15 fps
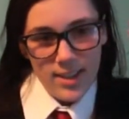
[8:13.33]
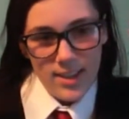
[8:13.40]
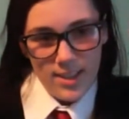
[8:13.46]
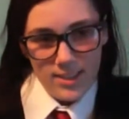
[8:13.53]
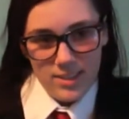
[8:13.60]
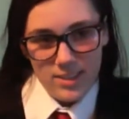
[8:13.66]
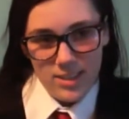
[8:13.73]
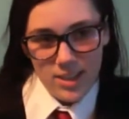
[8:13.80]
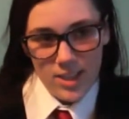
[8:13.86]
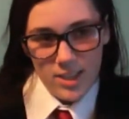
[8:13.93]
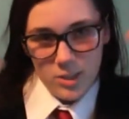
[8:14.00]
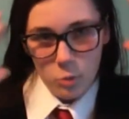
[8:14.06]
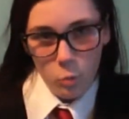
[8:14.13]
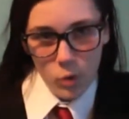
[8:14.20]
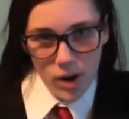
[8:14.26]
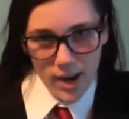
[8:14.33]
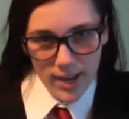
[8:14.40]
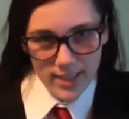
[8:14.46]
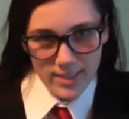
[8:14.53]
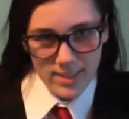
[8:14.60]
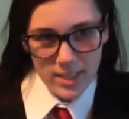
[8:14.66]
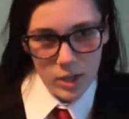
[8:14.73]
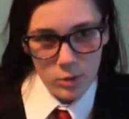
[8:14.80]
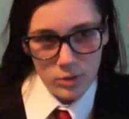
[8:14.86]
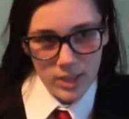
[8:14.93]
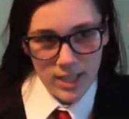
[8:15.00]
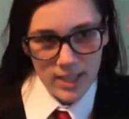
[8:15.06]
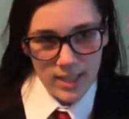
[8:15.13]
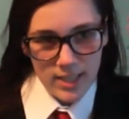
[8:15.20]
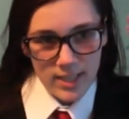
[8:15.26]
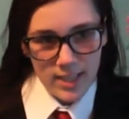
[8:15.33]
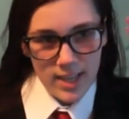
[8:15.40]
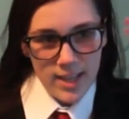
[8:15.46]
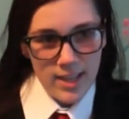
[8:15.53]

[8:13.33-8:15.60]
It's just, why Sony?